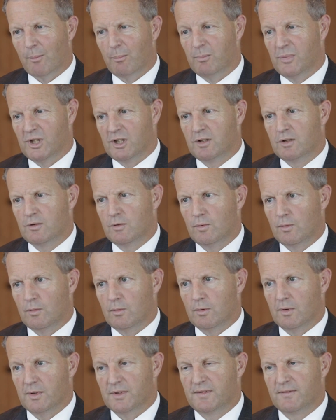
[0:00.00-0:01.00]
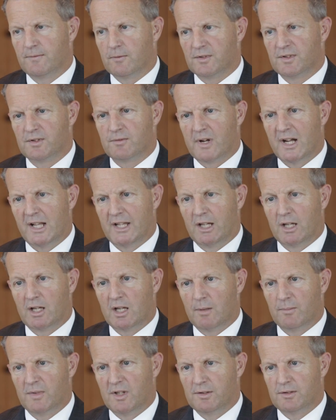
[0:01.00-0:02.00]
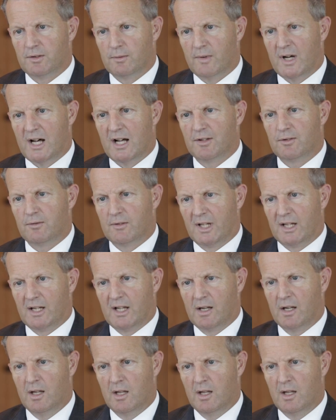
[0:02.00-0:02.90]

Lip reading: because for Australian companies who are doing